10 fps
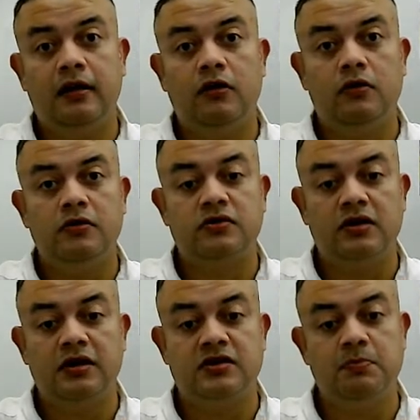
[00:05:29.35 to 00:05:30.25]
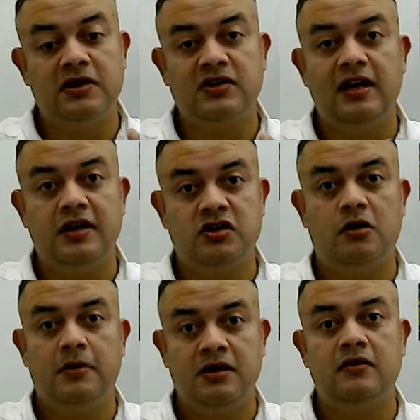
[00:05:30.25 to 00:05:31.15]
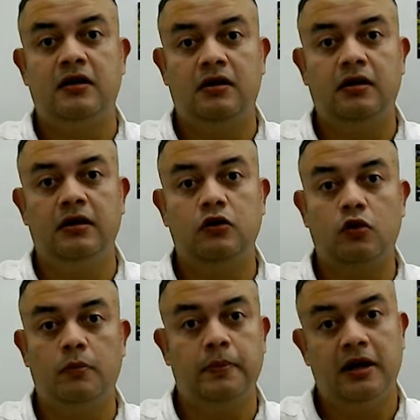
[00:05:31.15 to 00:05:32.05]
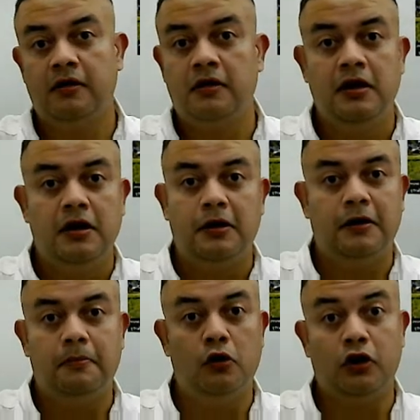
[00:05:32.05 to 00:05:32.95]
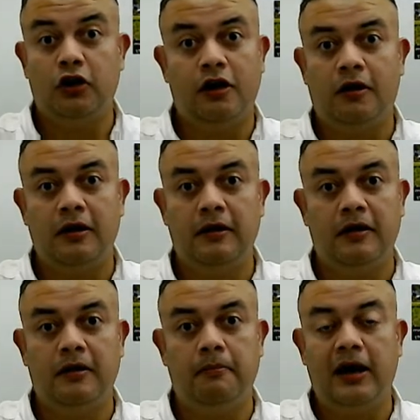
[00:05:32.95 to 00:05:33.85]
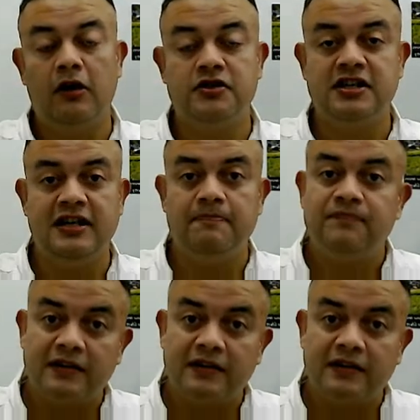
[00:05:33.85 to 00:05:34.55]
You know, it's basically a German uh, European molecular biology